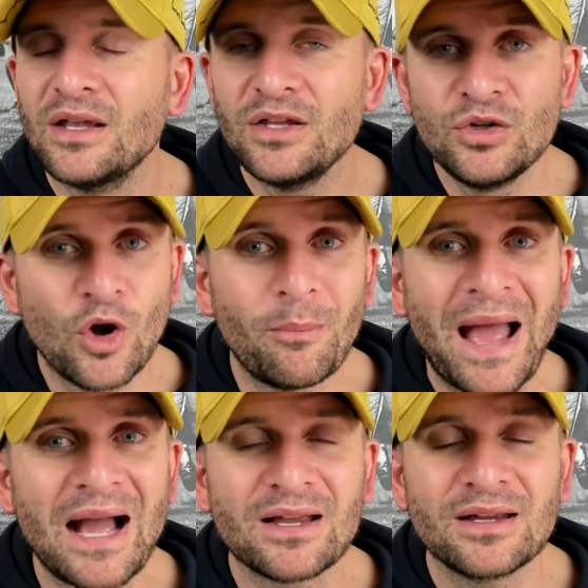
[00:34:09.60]
You go
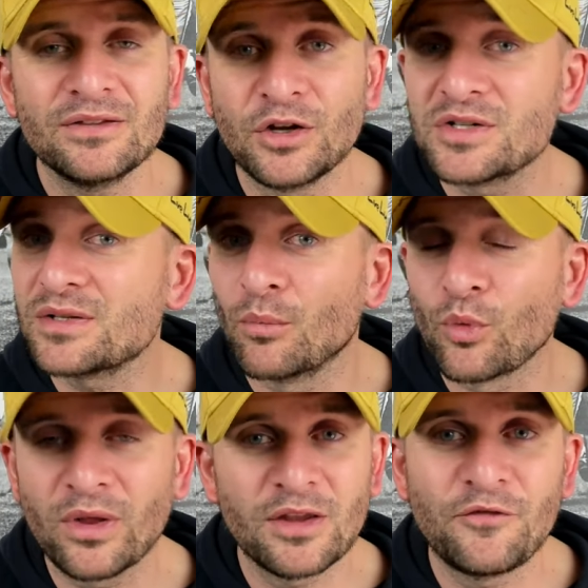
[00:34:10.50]
back, there's some
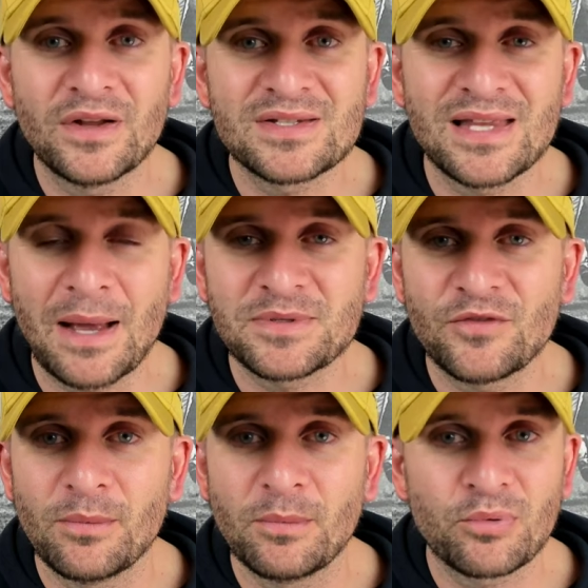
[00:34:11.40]
really fun snaps of
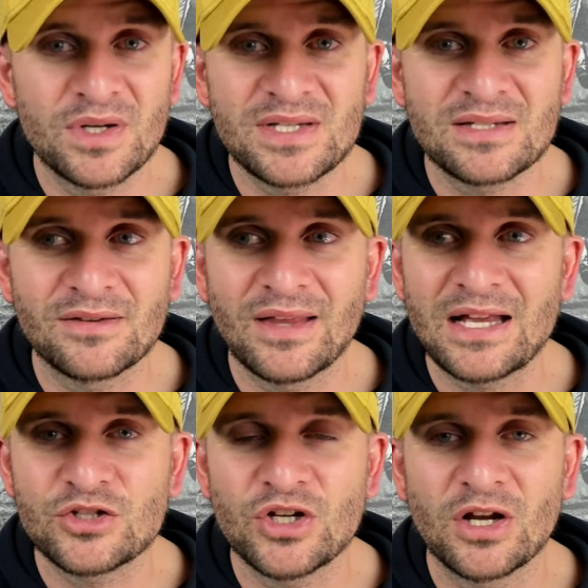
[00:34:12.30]
him in preseason
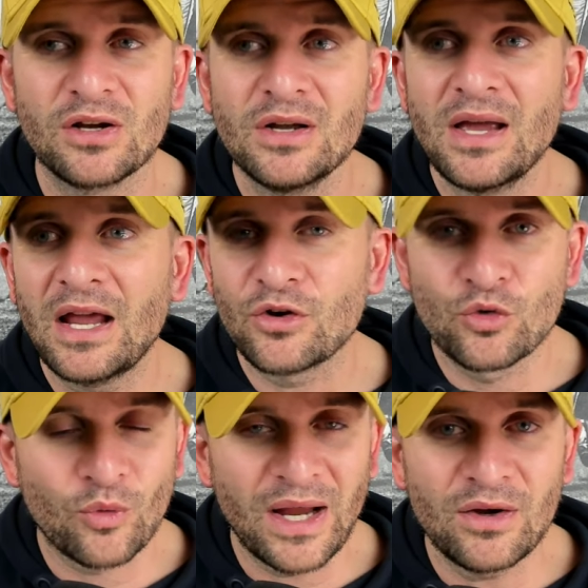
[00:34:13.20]
last year. Had a
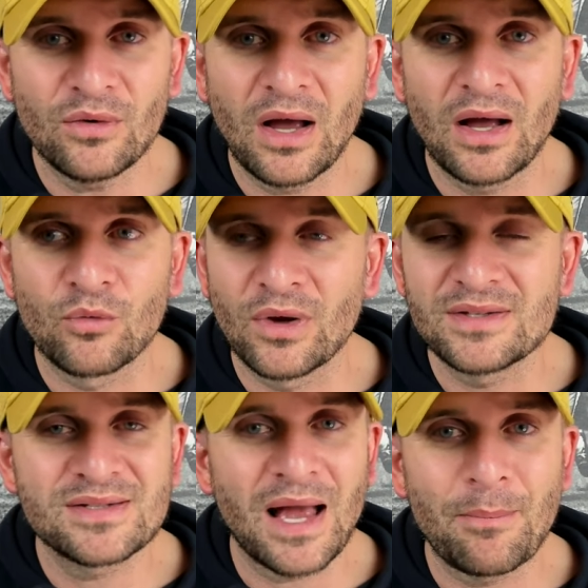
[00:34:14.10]
great uh, run
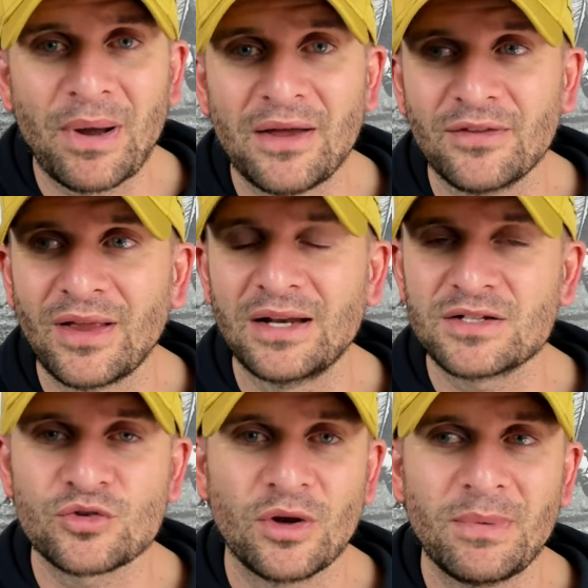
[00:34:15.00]
stop behind the line of
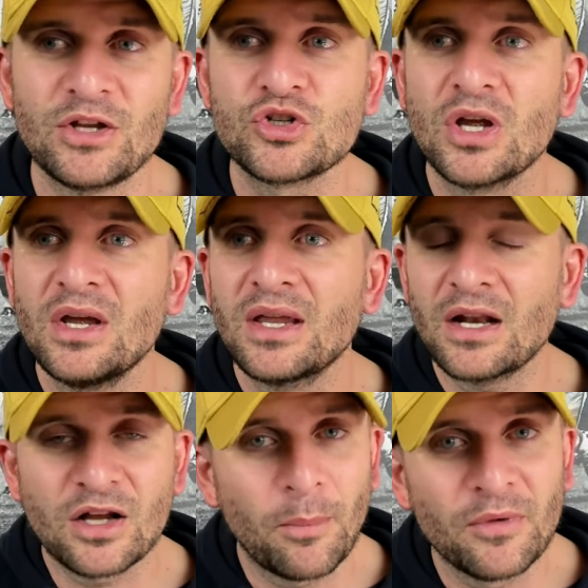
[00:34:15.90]
scrimmage. He had
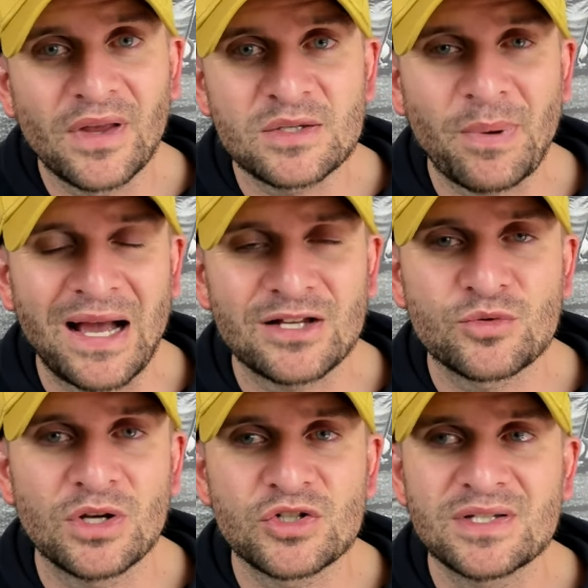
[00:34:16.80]
a couple of nice pass
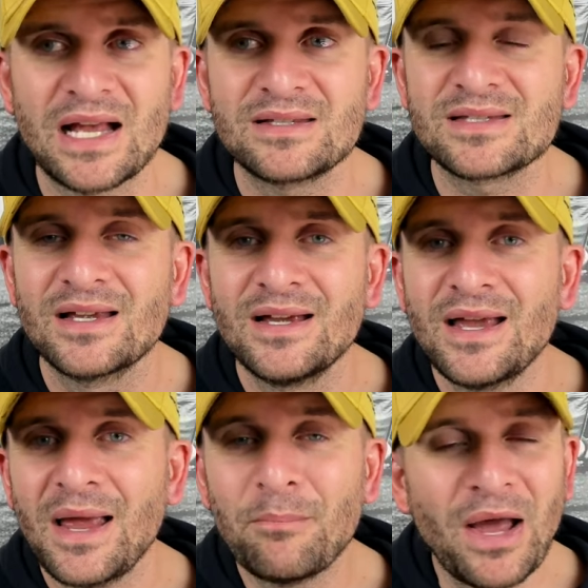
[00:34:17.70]
rush sets.
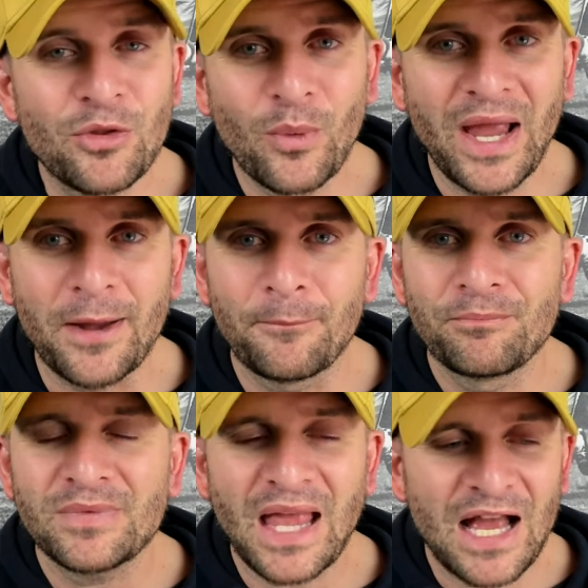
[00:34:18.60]
And by the way,
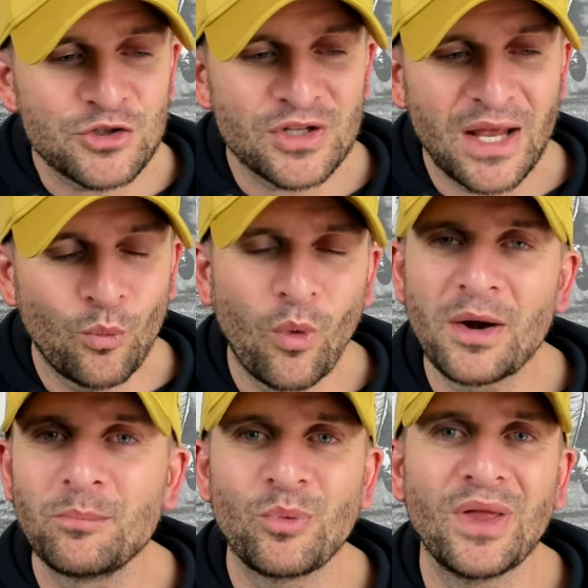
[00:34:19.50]
actually had
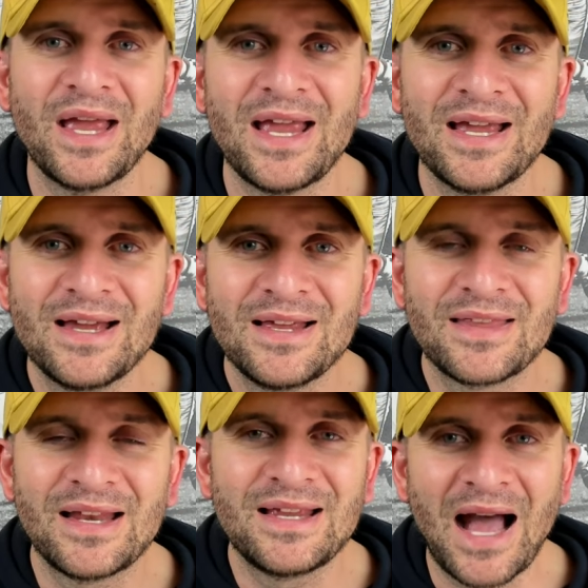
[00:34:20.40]
one play
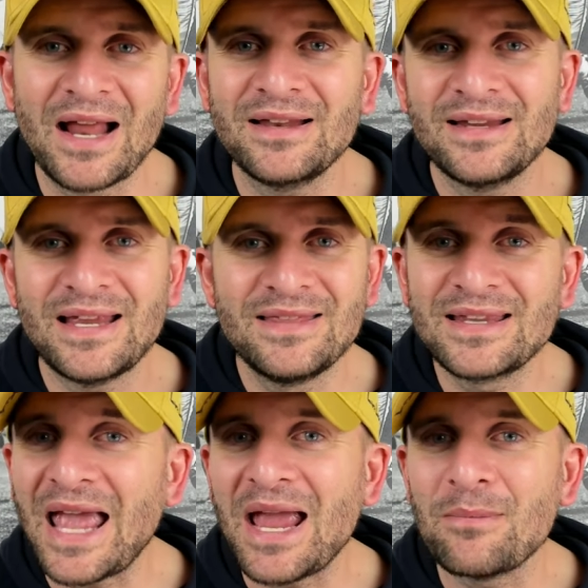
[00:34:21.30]
that he got in the
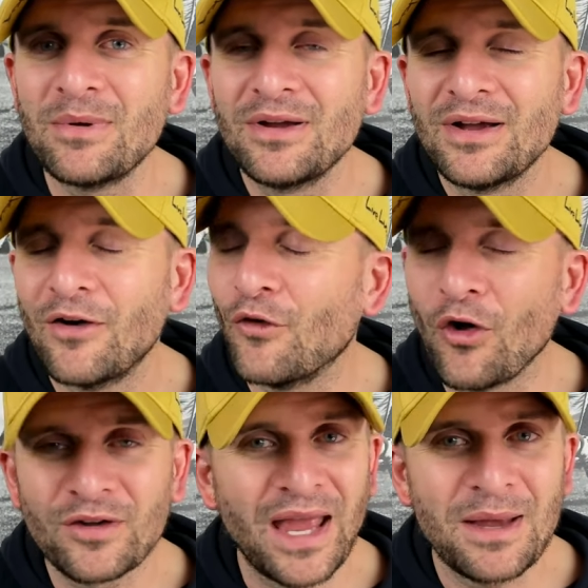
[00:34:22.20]
game of
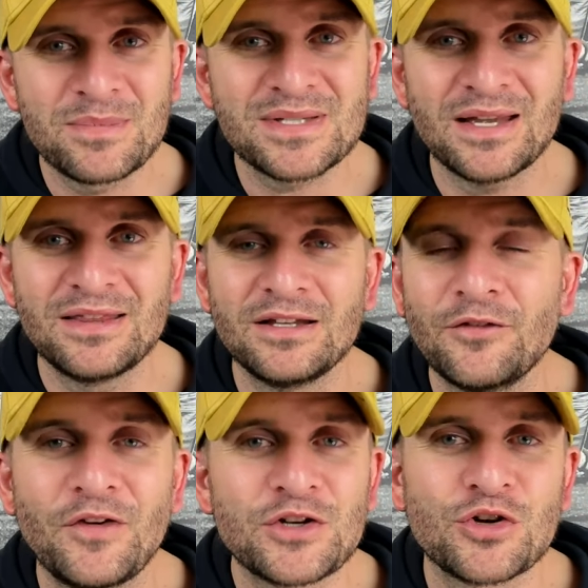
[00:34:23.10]
all games in the
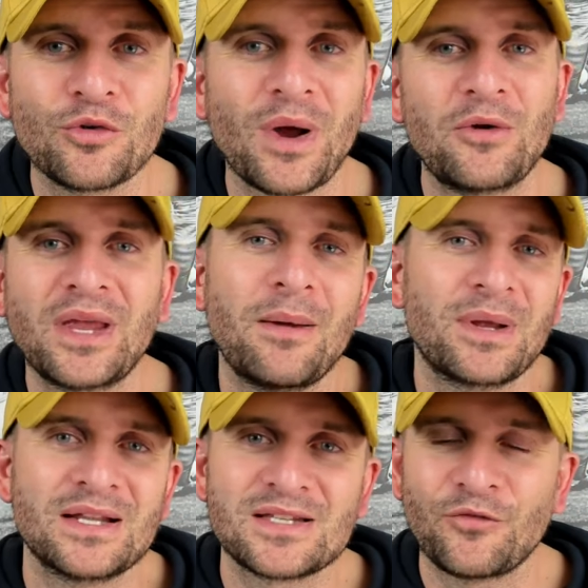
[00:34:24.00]
divisional round game
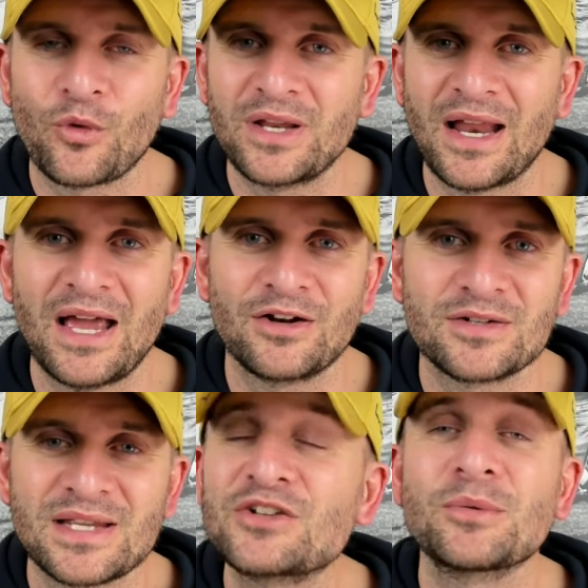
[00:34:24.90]
against the
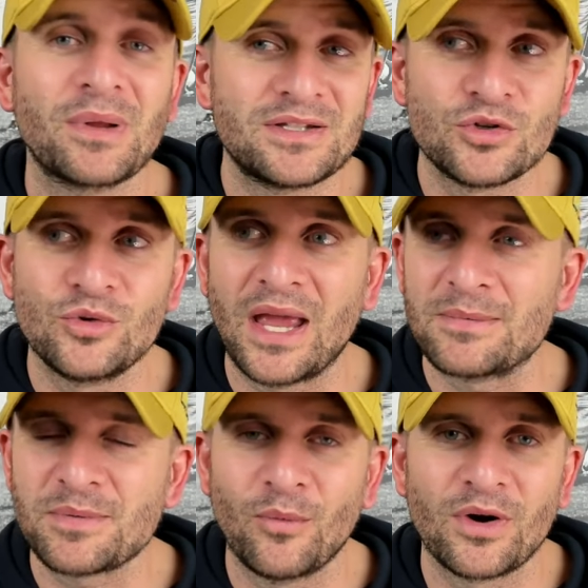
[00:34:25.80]
forty-niners. He actually played two
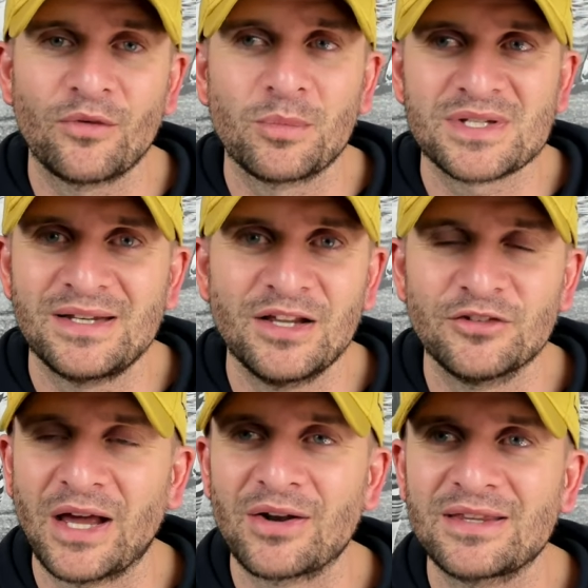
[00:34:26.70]
games, but one of them was a kneel
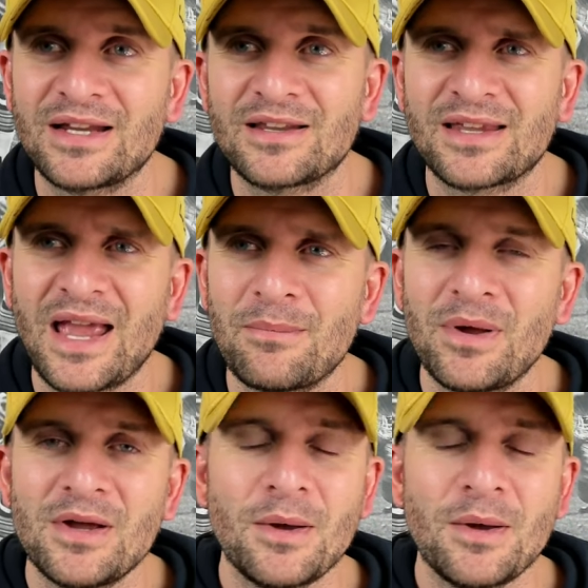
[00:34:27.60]
down at the end of the game.